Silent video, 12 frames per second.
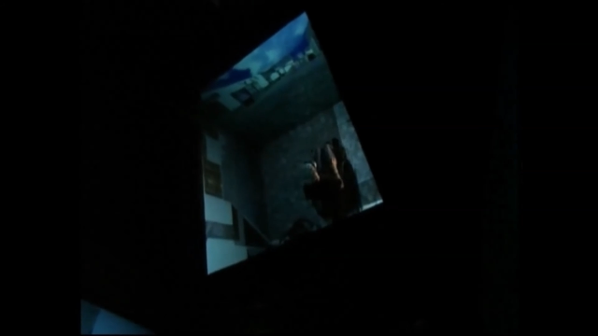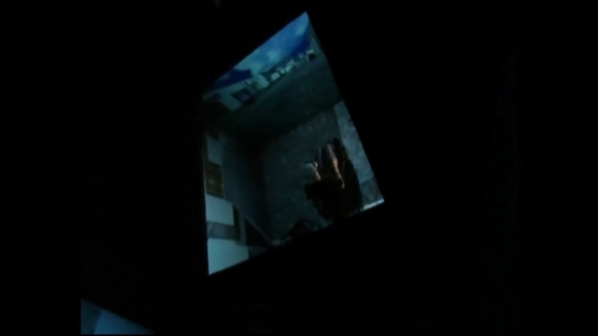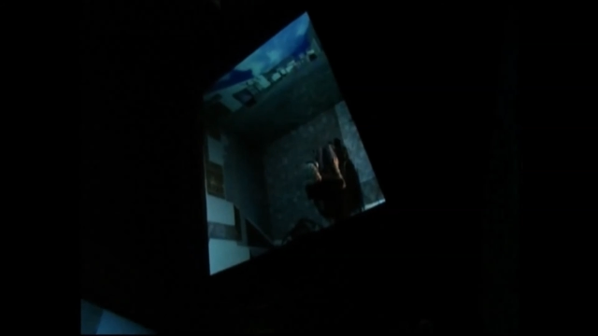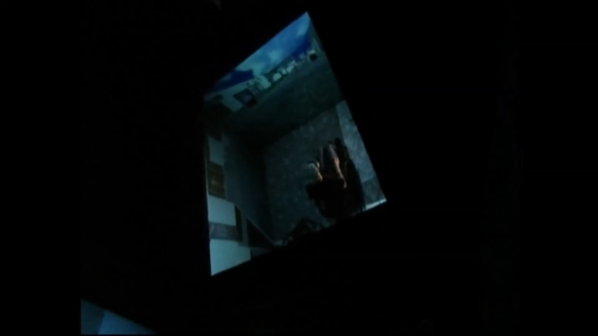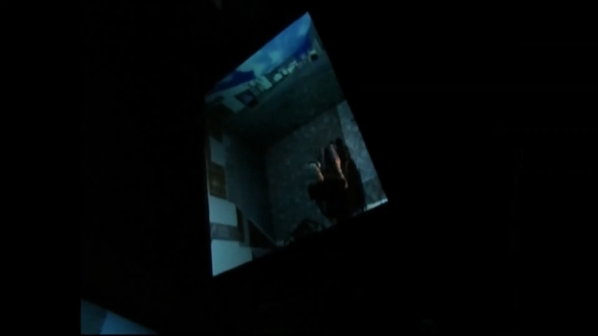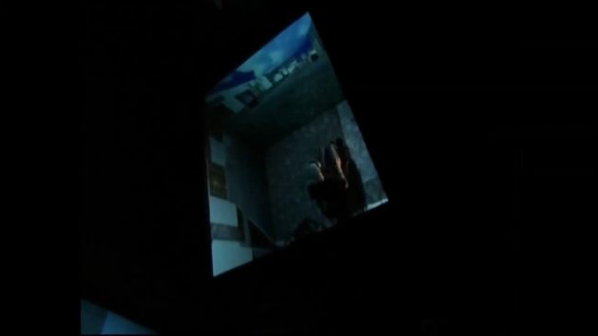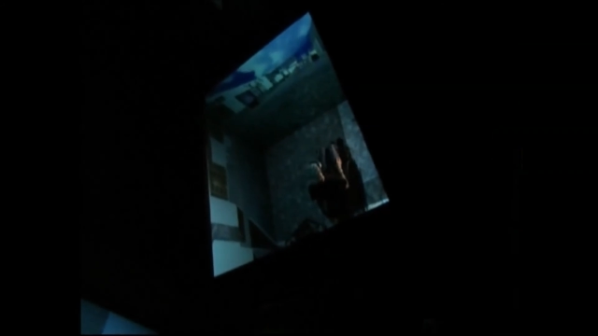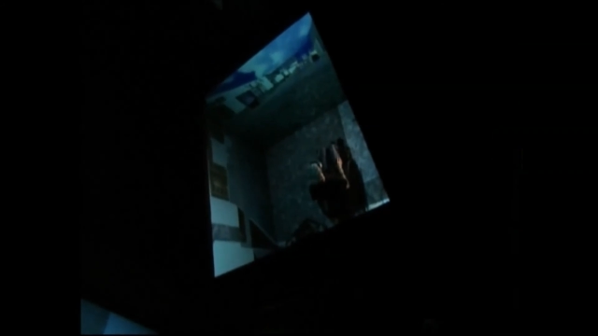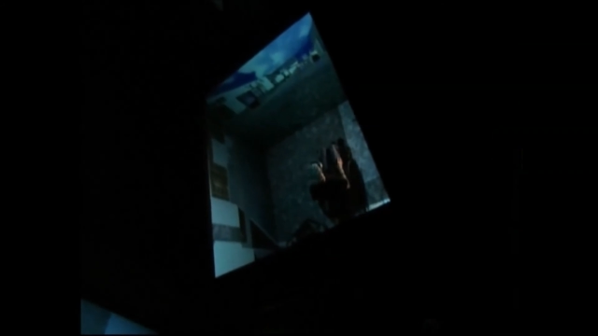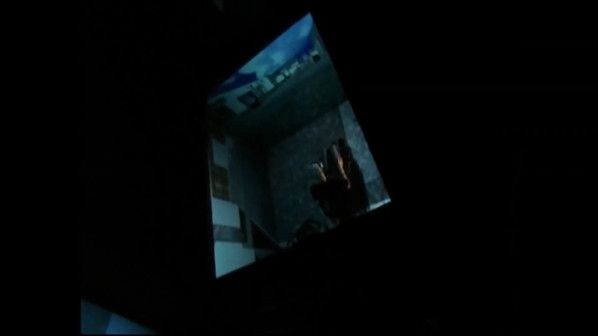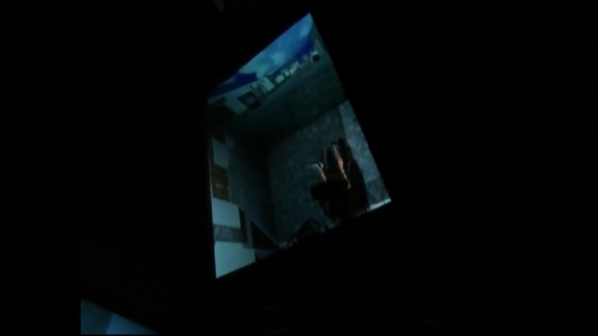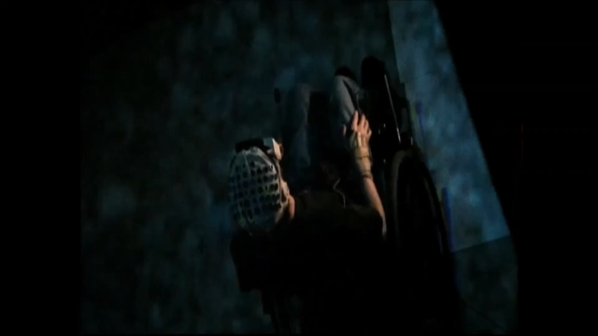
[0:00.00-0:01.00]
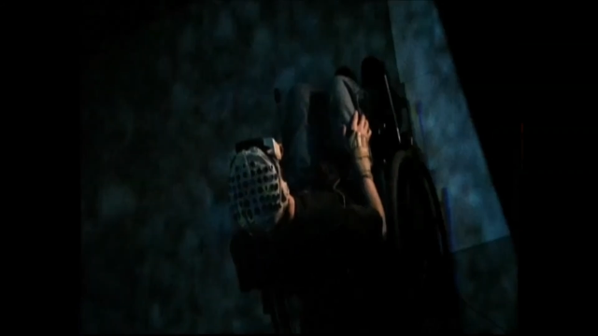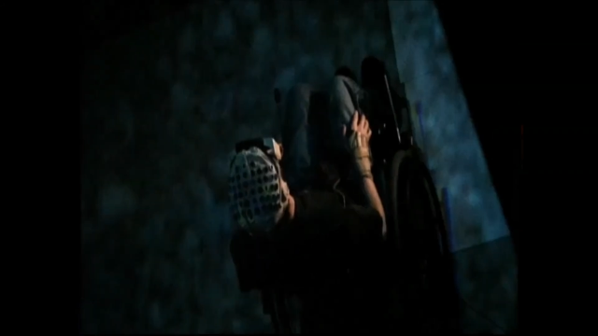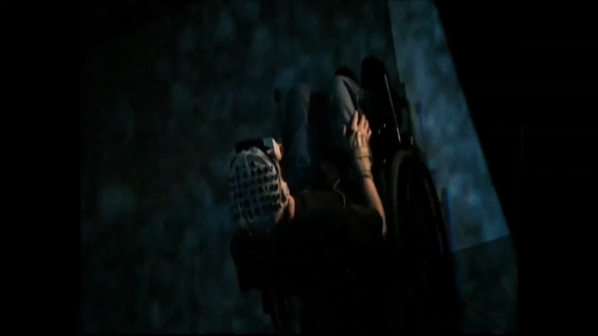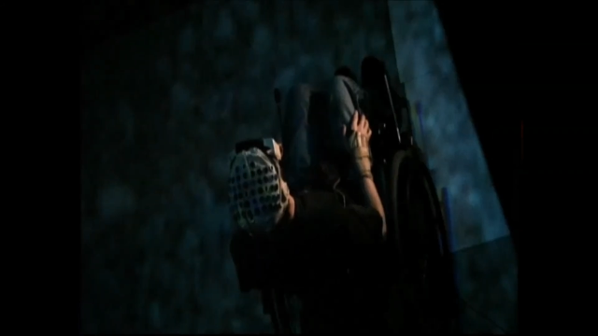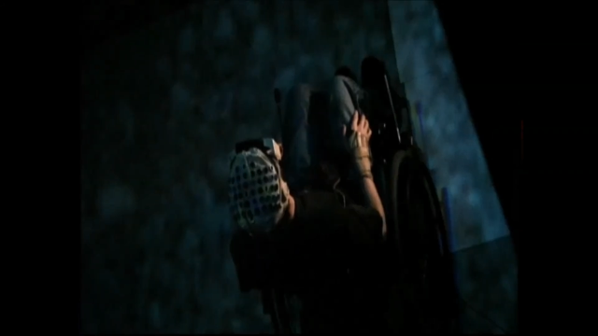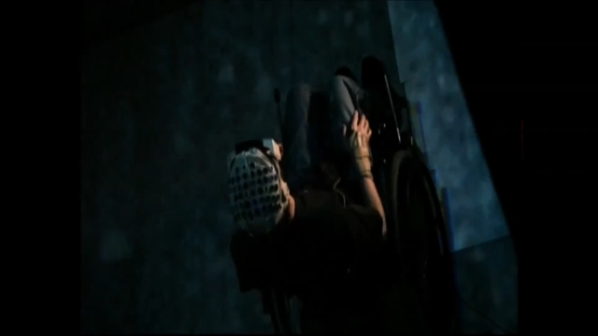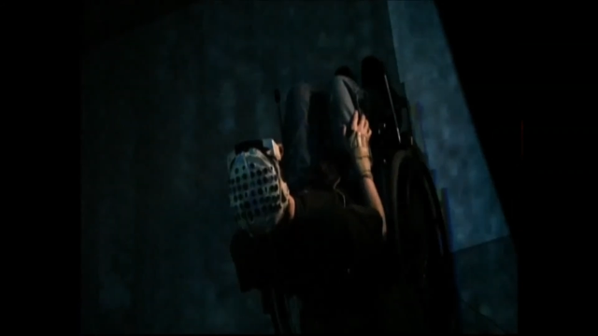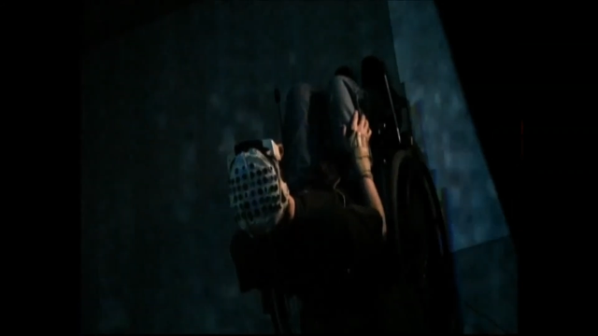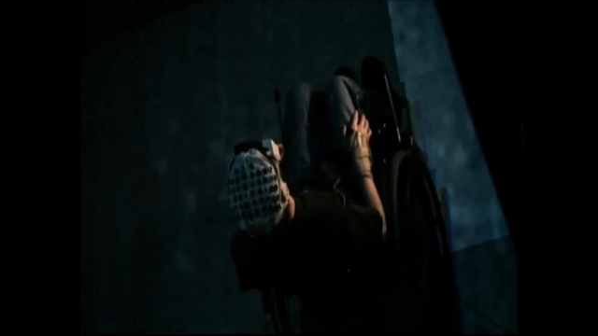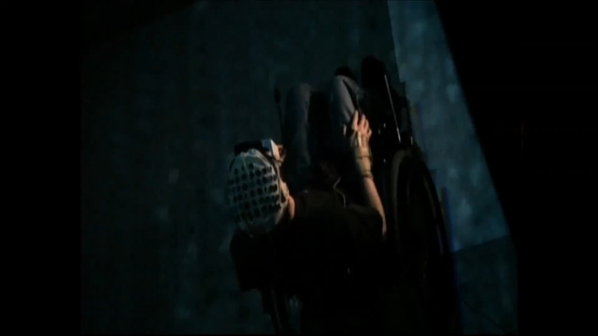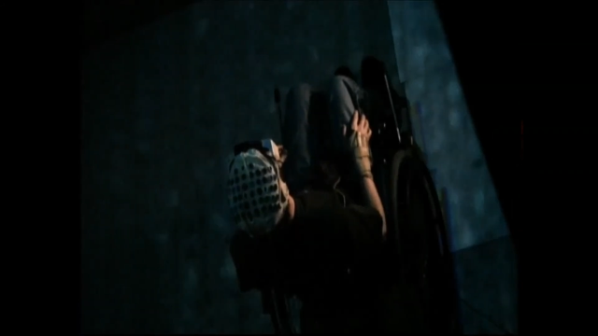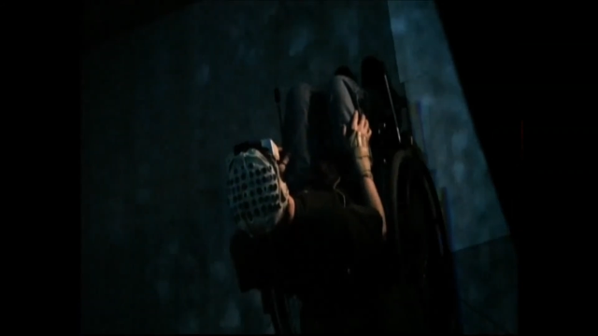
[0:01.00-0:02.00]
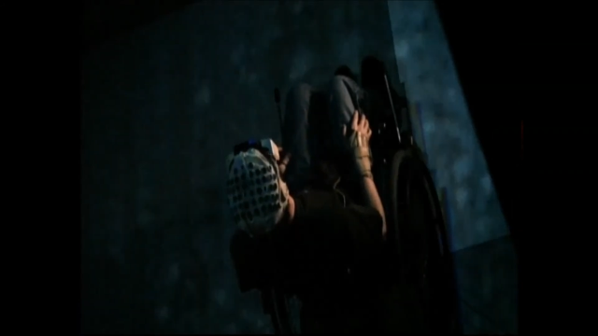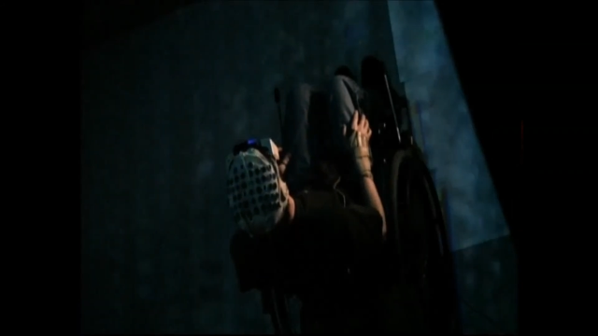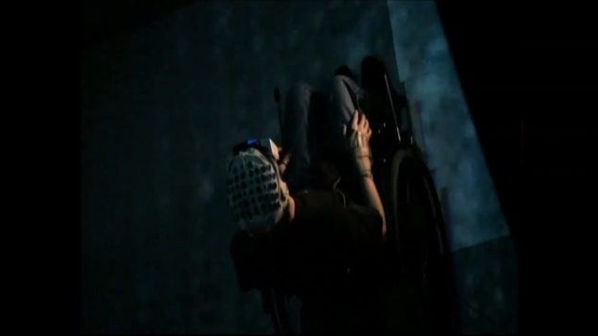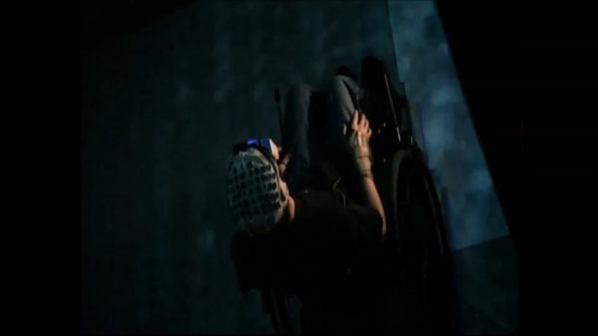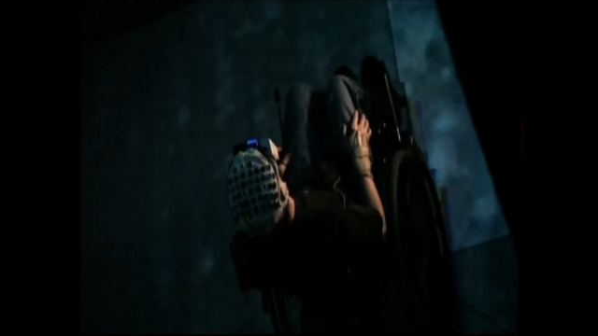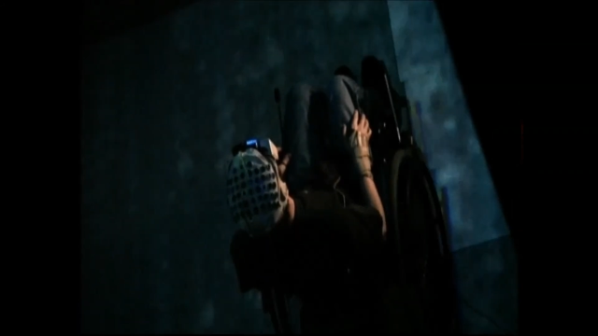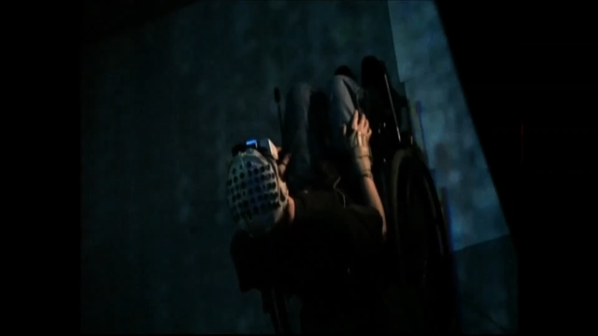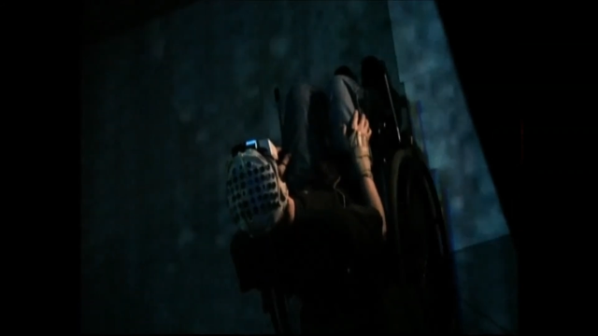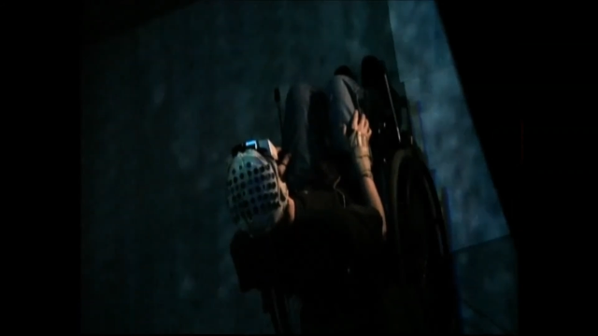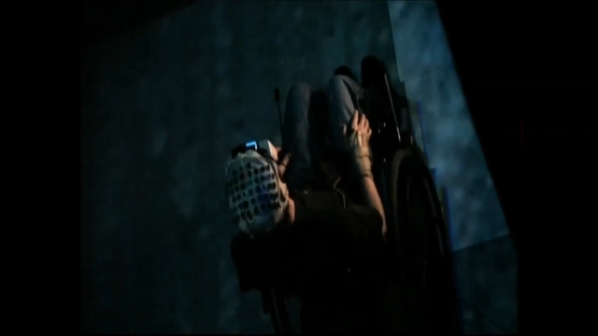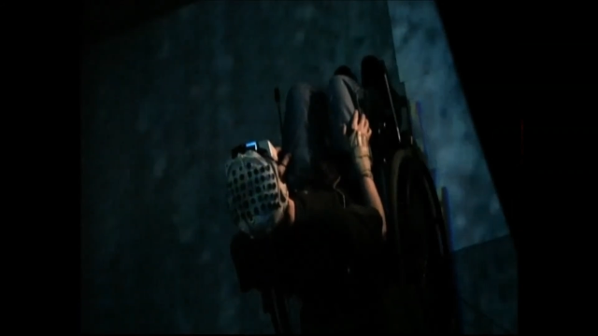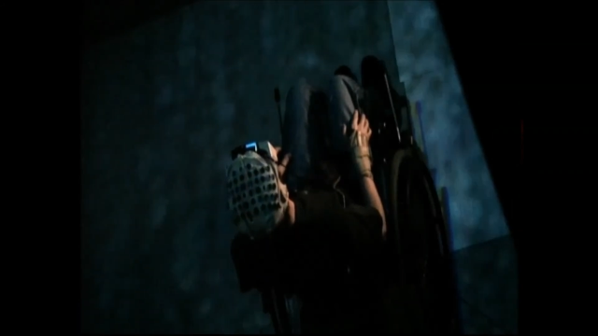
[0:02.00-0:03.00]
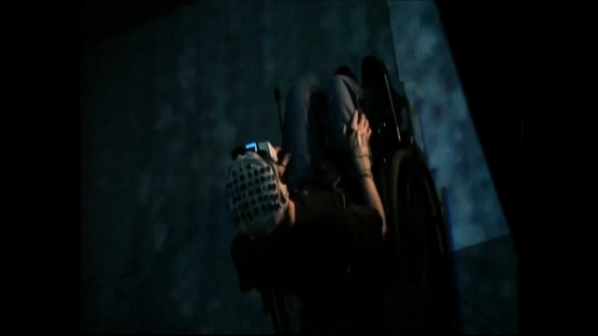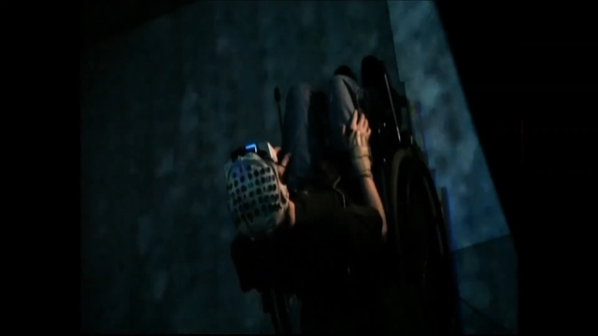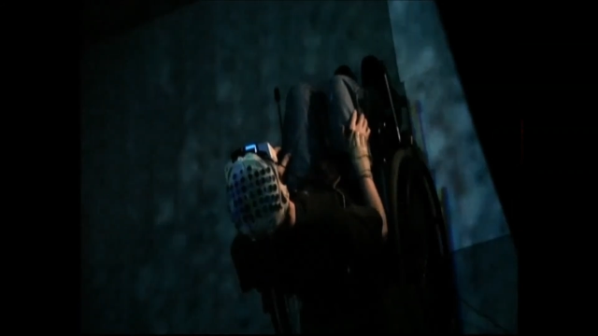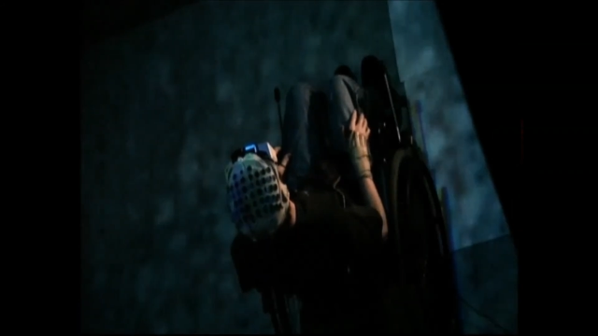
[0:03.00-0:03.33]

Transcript: Nobody's mouth can be seen.